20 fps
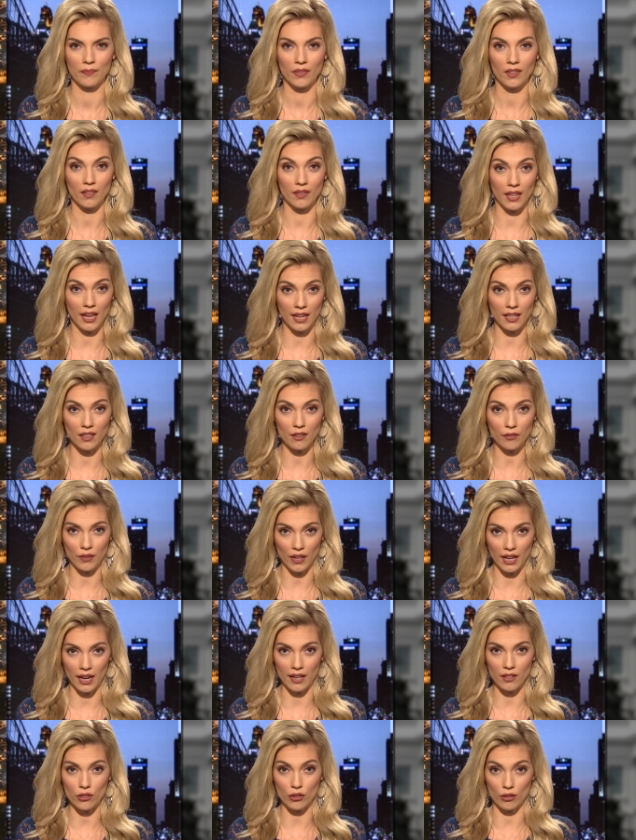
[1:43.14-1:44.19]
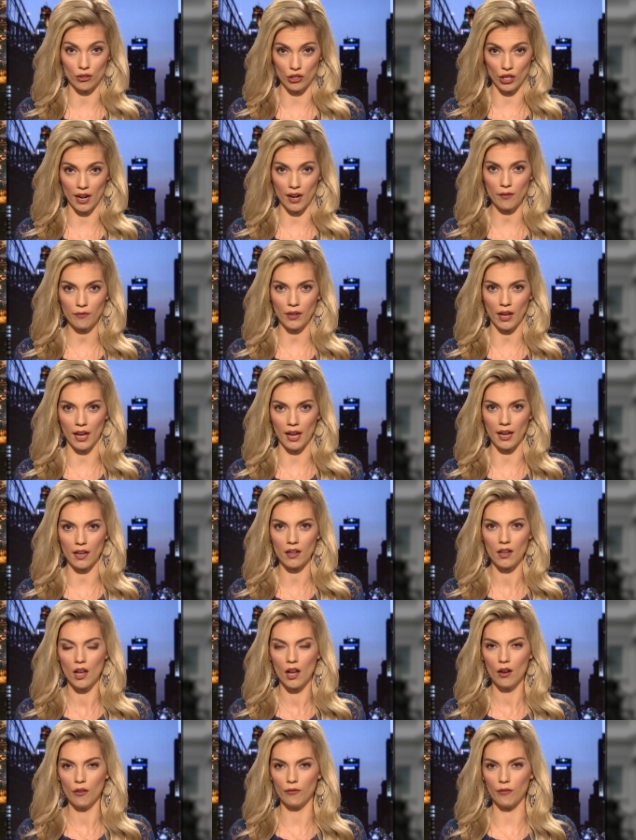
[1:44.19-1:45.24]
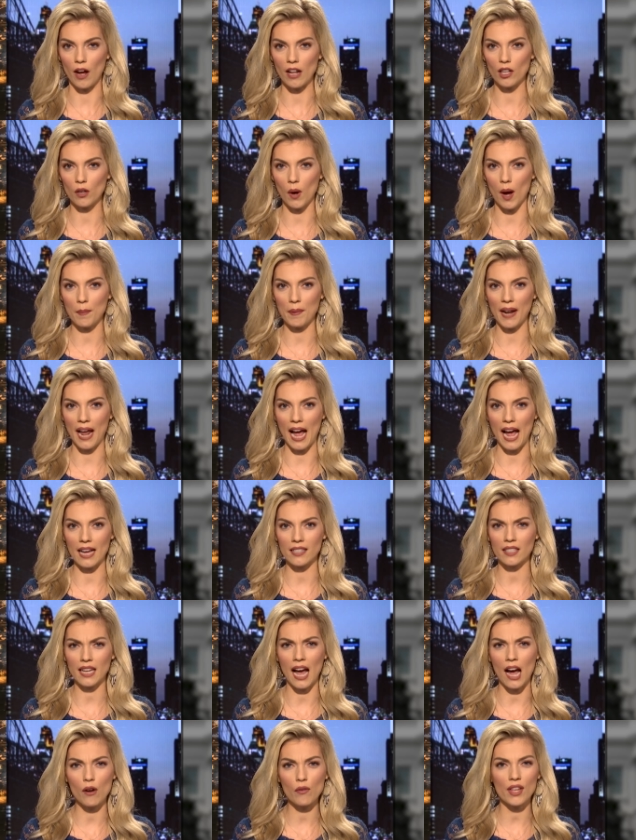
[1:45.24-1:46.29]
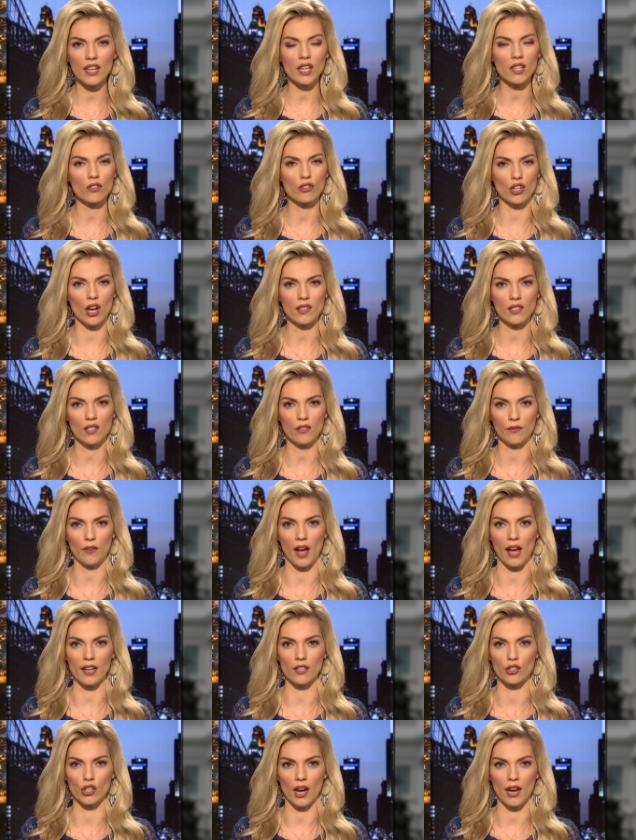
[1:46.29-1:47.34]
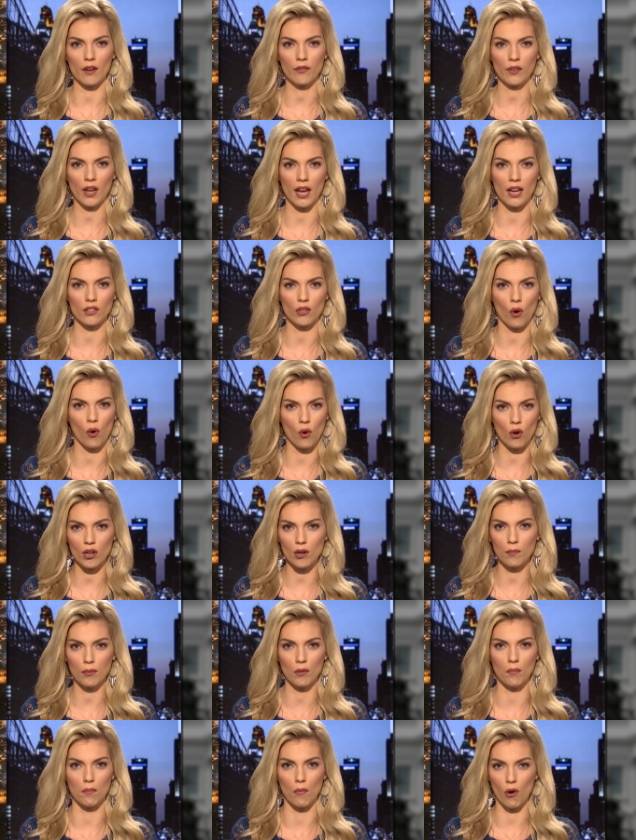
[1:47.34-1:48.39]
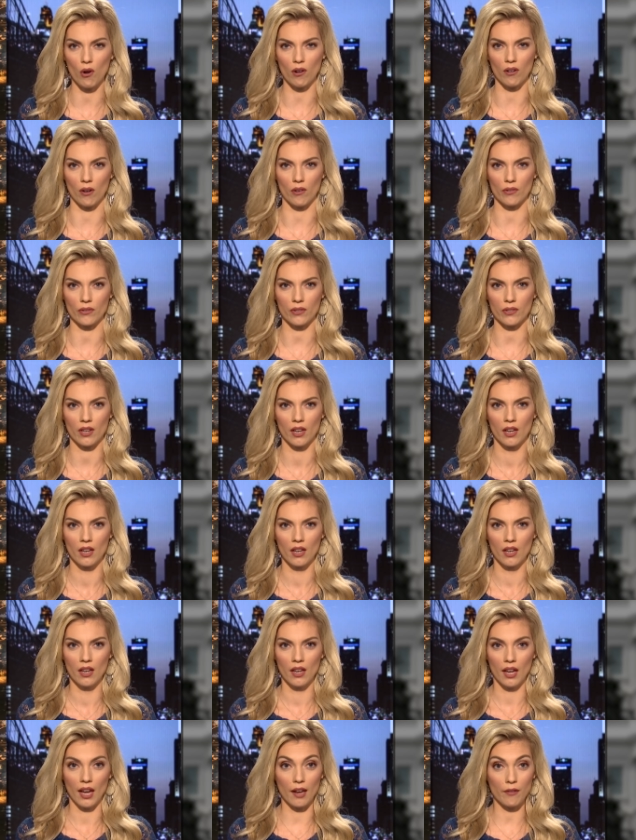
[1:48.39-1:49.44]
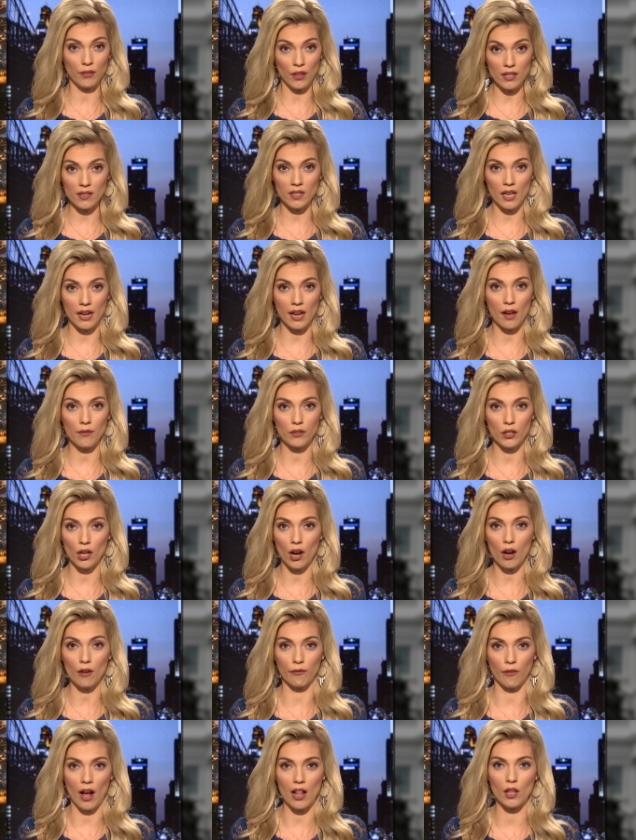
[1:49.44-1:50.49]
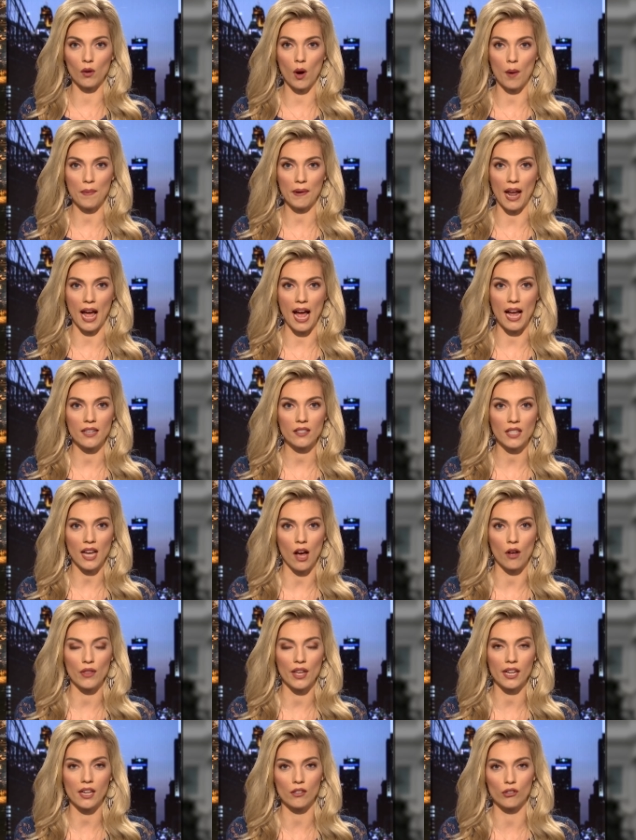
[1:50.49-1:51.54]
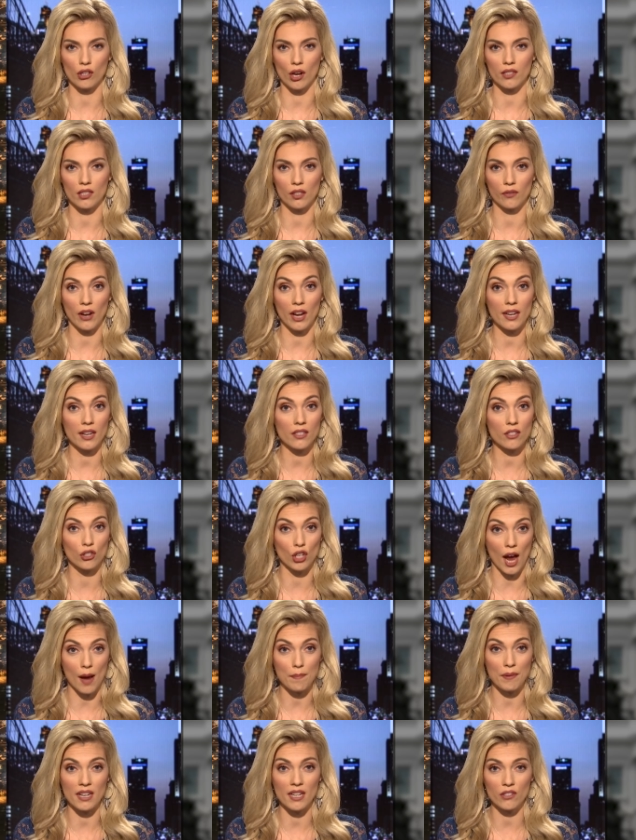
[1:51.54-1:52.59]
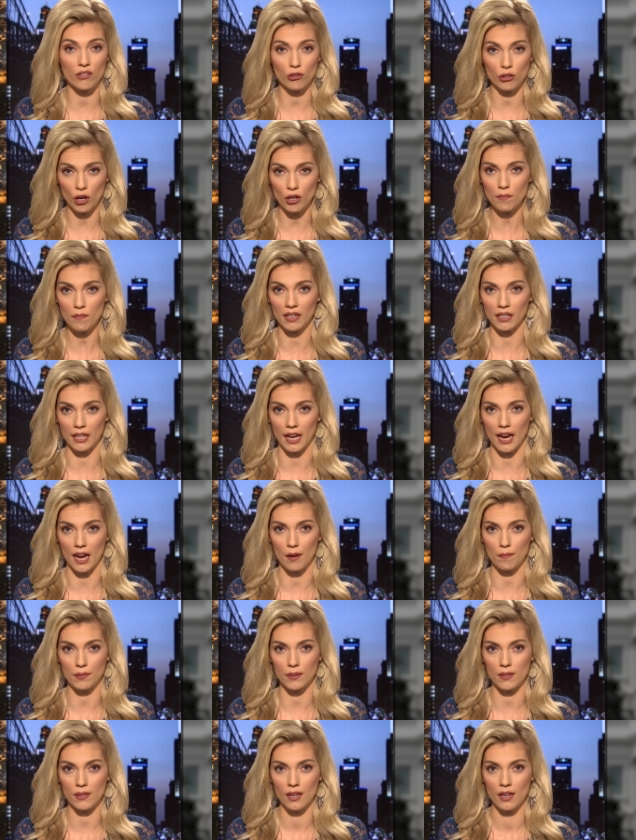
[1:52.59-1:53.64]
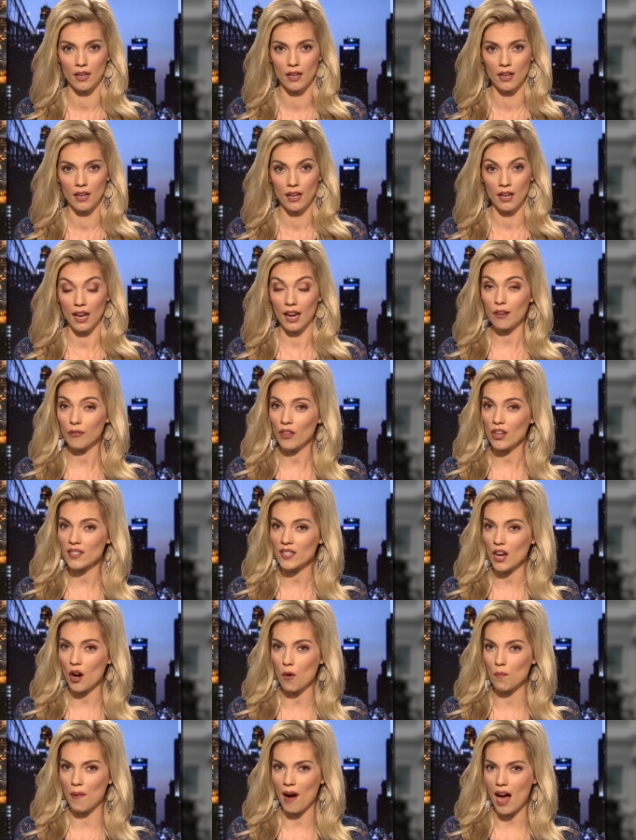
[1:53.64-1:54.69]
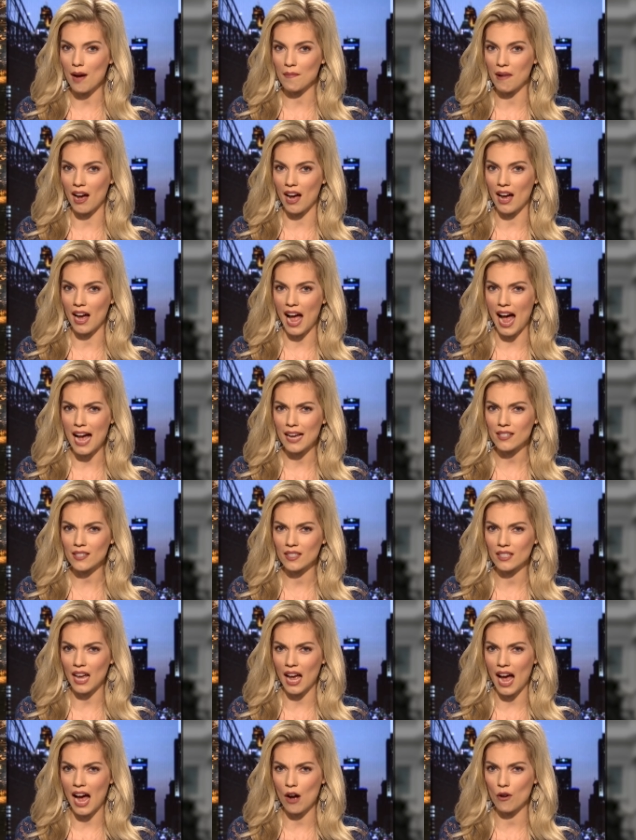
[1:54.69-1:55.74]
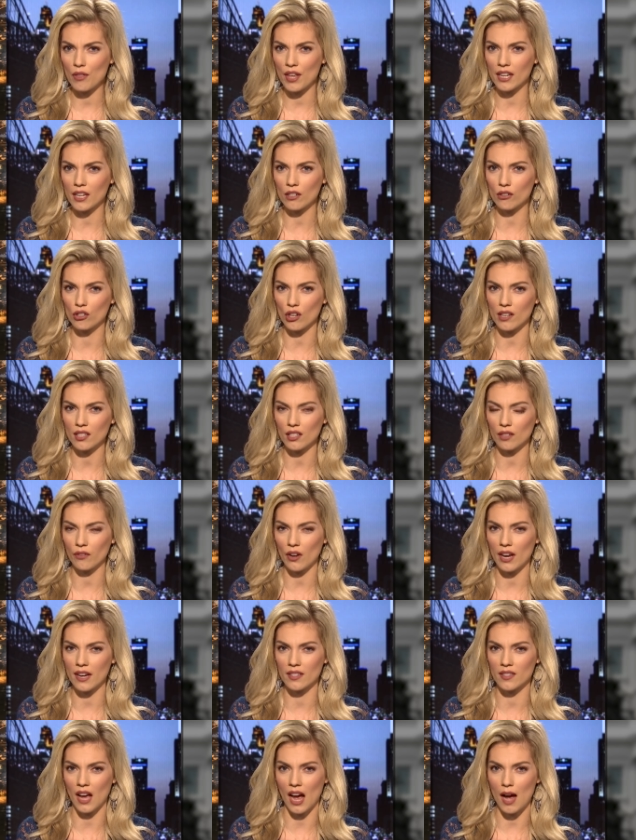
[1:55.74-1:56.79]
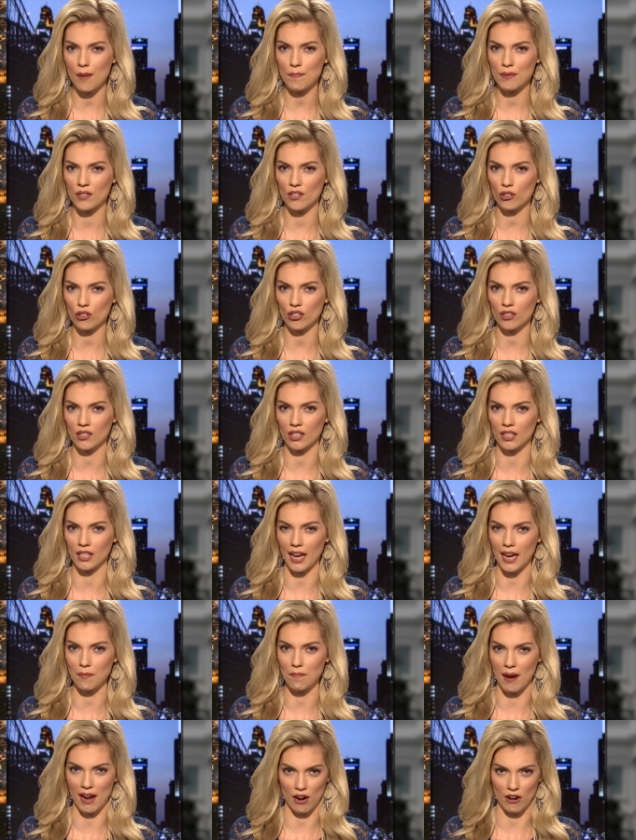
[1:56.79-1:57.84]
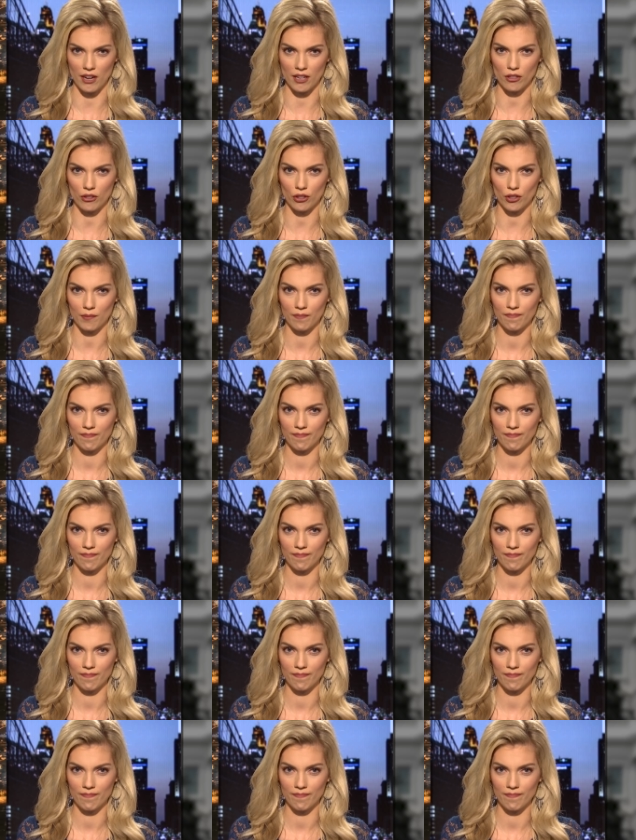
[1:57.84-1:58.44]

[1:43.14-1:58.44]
Then, if they answer JFK, follow up and ask how they can justify JFK's horrible morals. If they say FDR, follow up and ask how they can justify his Japanese internment camps. If they say Obama, ask how they can justify his opposition to gay marriage.